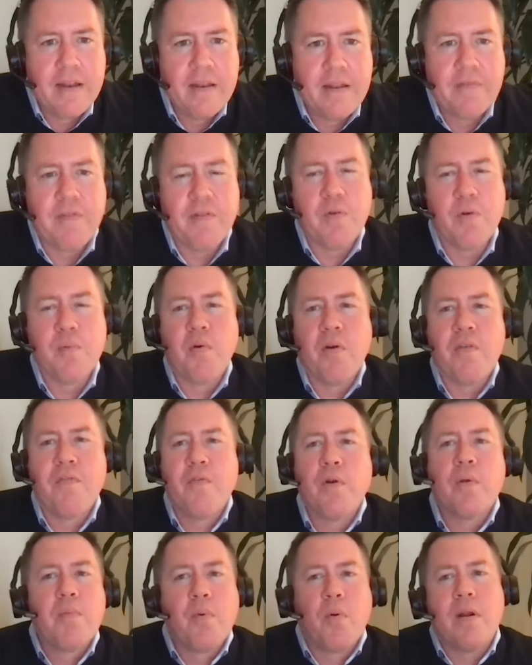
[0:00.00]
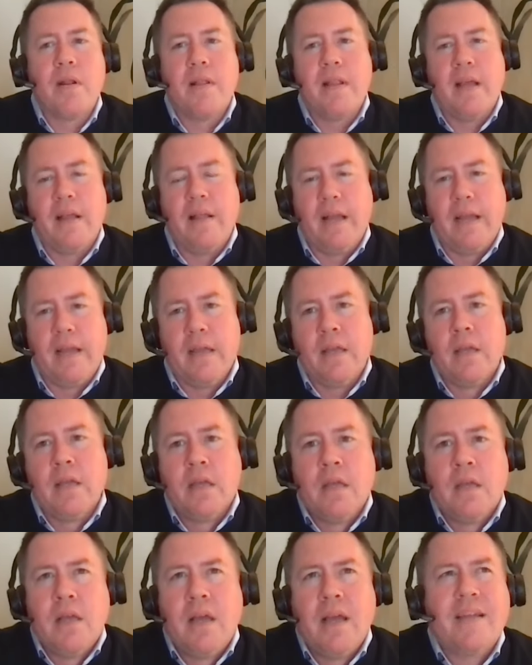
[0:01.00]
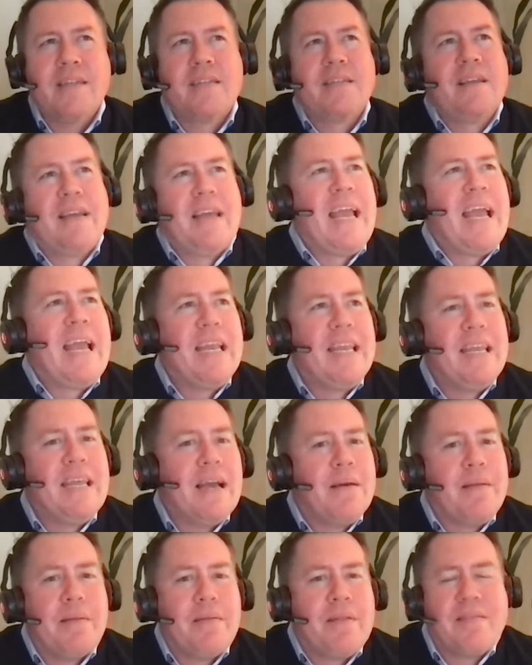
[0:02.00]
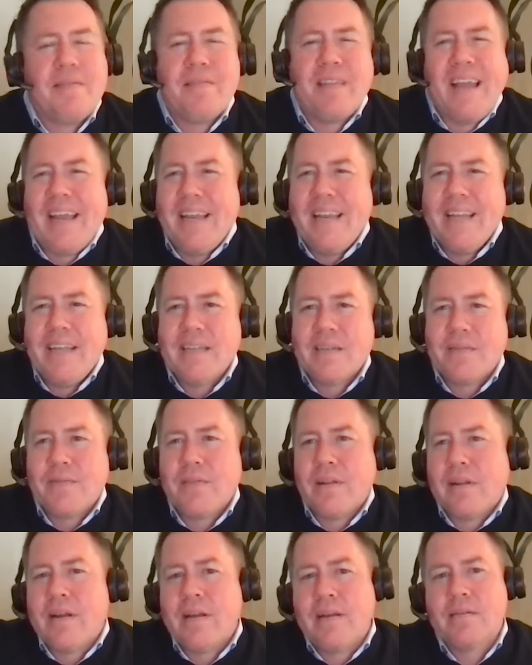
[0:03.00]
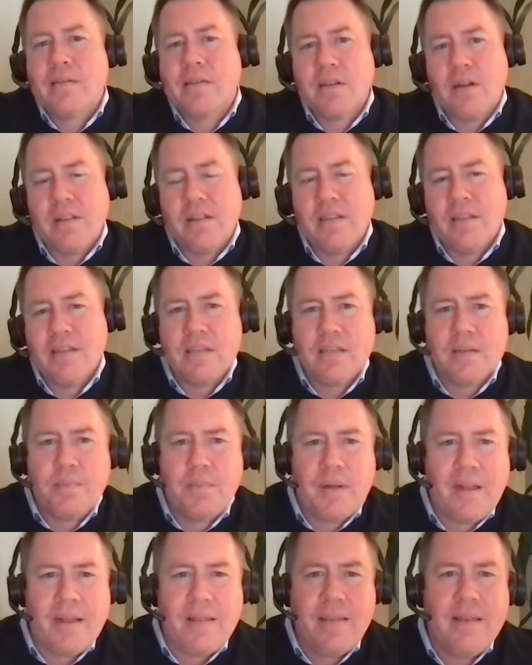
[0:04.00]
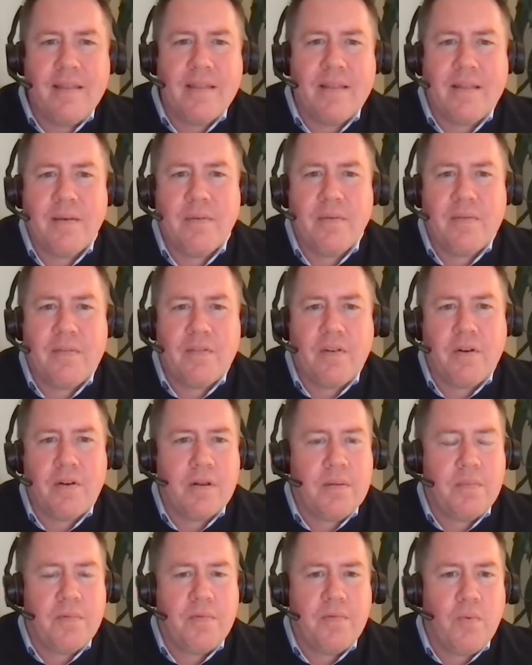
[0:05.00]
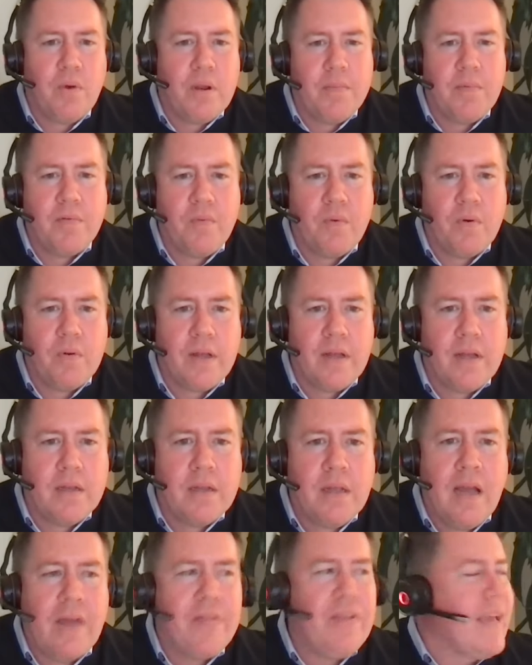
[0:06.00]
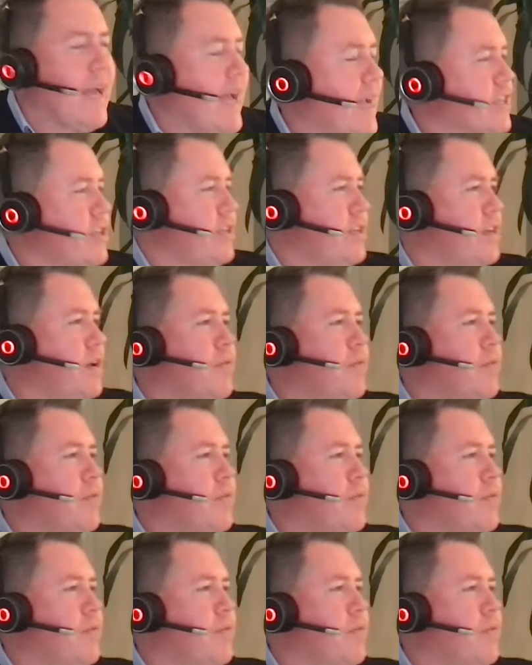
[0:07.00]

If you were if you were born in that like I guess like 80. I think this is the 80s that I saw this, but I think that it started before, way before that. I think actually, you know,